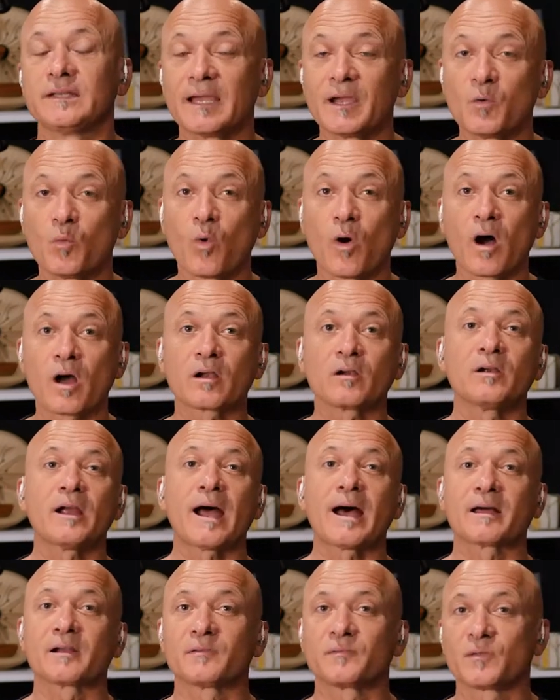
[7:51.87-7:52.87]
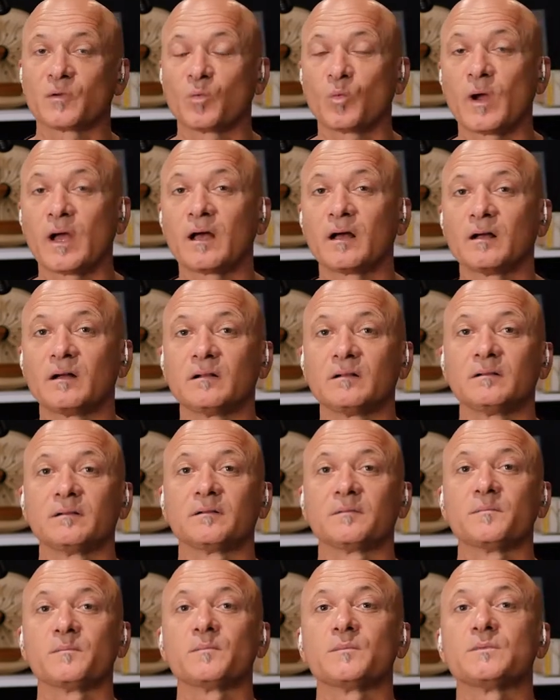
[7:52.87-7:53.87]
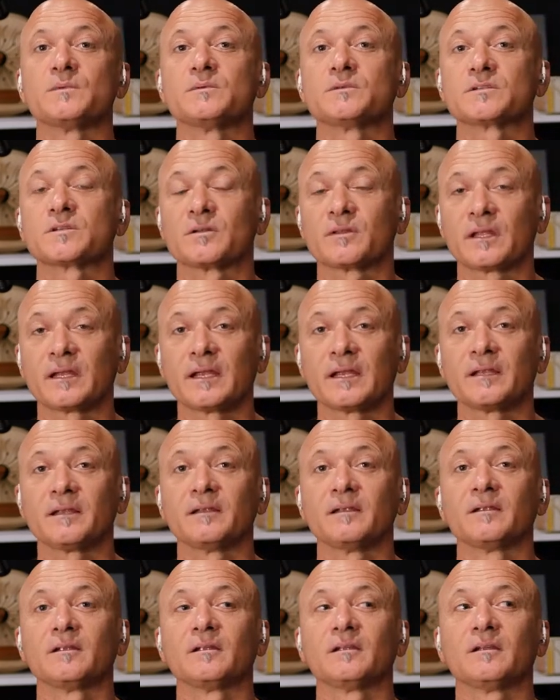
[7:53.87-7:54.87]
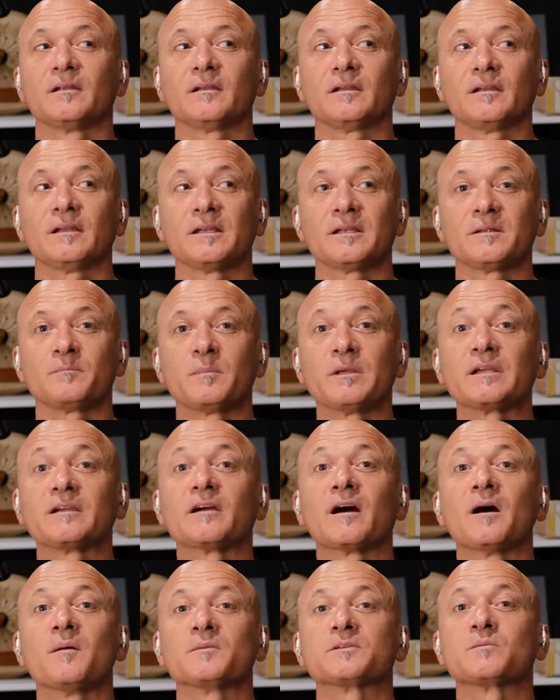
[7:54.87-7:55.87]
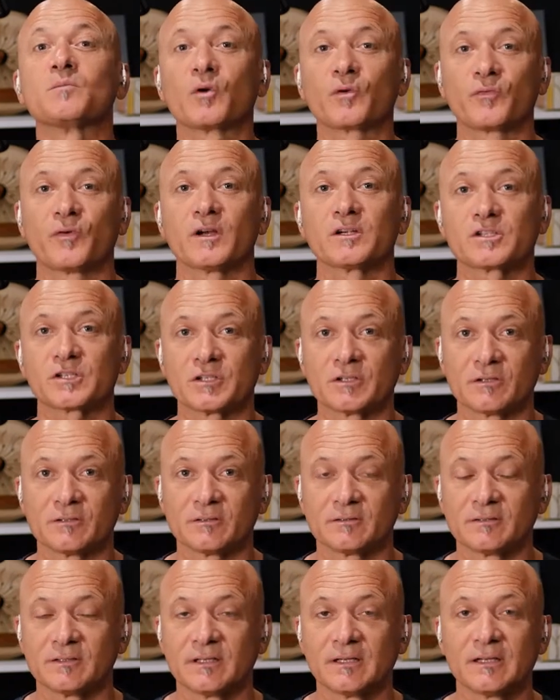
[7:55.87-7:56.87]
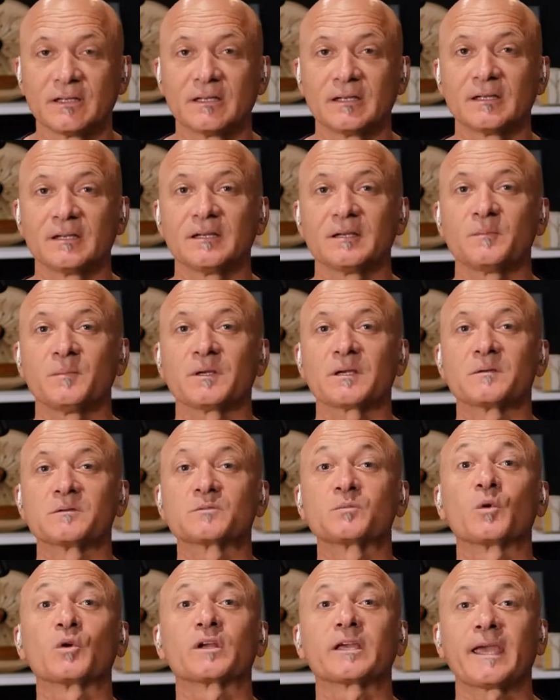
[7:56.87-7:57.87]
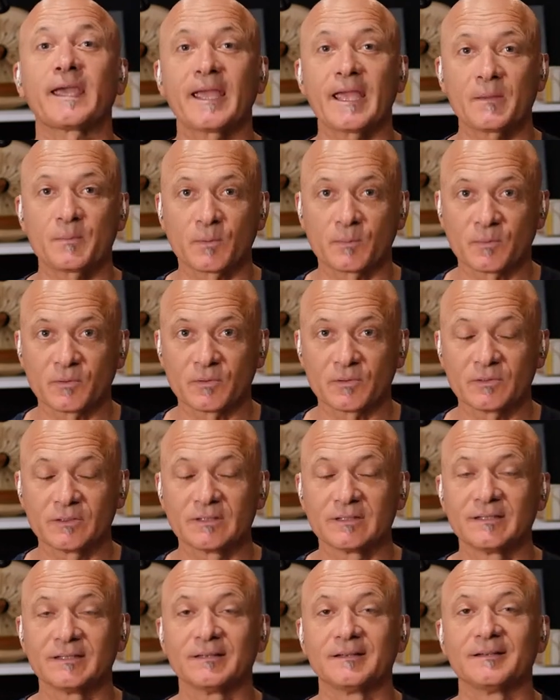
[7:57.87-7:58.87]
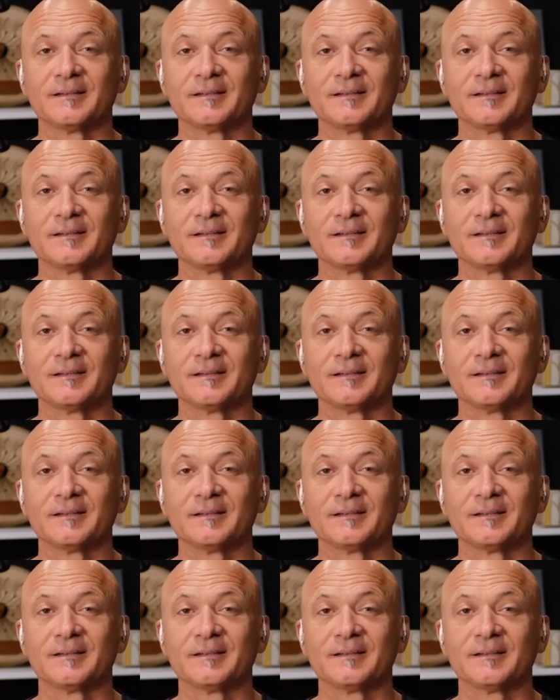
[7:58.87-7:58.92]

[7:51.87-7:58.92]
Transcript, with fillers: get water out of the well so that it it becomes more functional. It becomes more capable